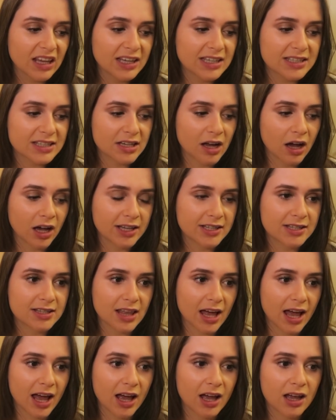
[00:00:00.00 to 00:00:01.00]
It's nice
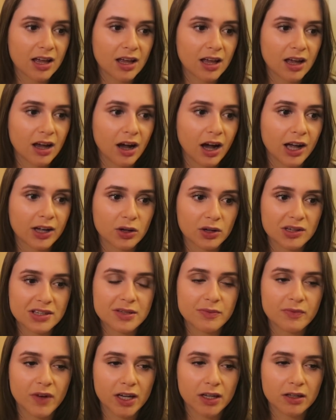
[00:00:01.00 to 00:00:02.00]
that I got
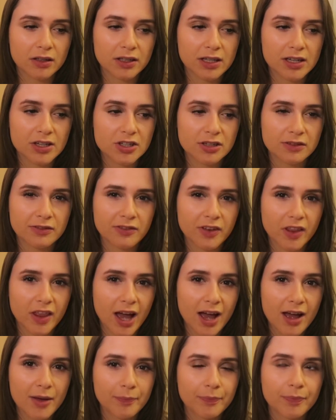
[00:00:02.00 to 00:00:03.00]
some recognition for
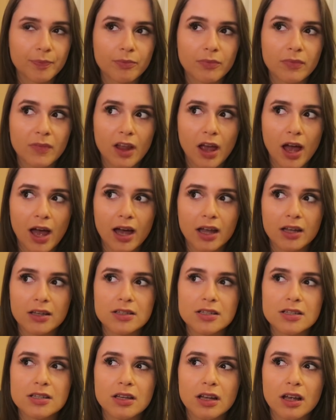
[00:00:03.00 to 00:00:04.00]
that,
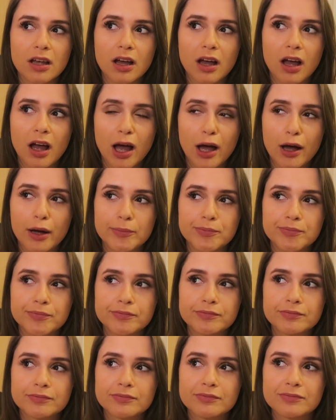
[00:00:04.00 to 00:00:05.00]
and
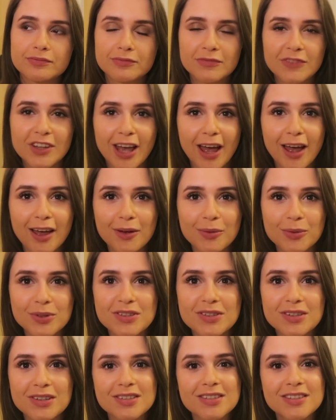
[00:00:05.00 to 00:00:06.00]
yeah, it
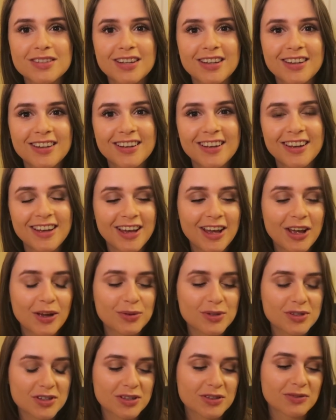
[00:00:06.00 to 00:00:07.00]
was
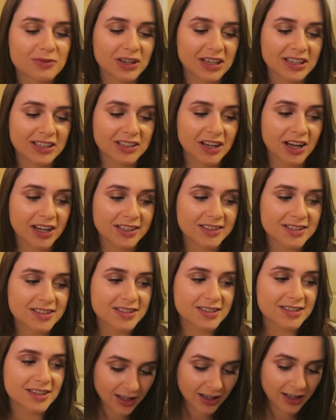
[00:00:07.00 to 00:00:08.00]
just really
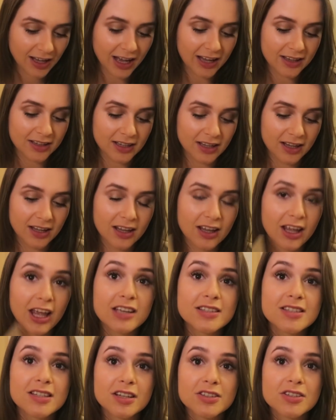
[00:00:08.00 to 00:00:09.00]
nice. And
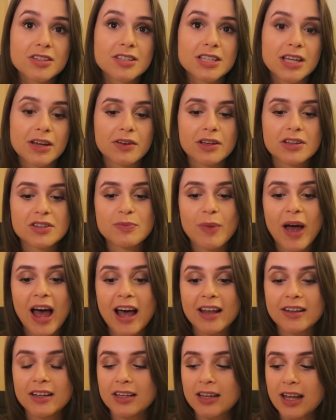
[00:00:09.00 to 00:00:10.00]
he's such a serious
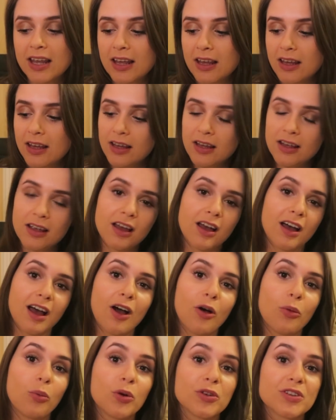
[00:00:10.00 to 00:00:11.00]
man, and he
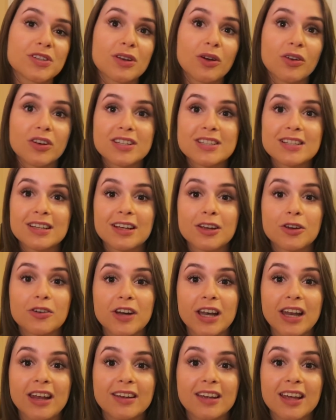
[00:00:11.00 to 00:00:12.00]
was honestly
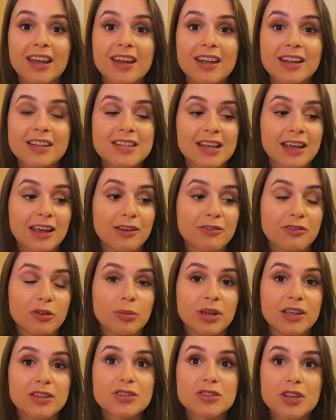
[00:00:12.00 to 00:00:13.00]
grinning ear to ear for
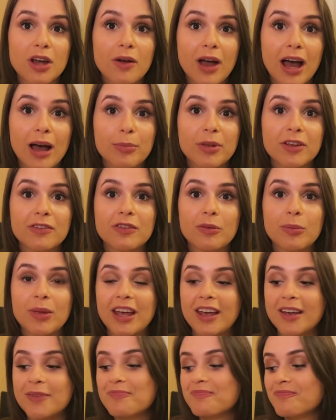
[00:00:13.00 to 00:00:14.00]
me, so happy for
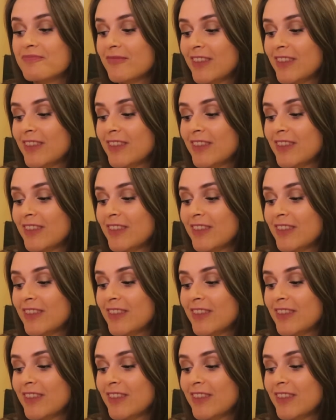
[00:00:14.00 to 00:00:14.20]
me.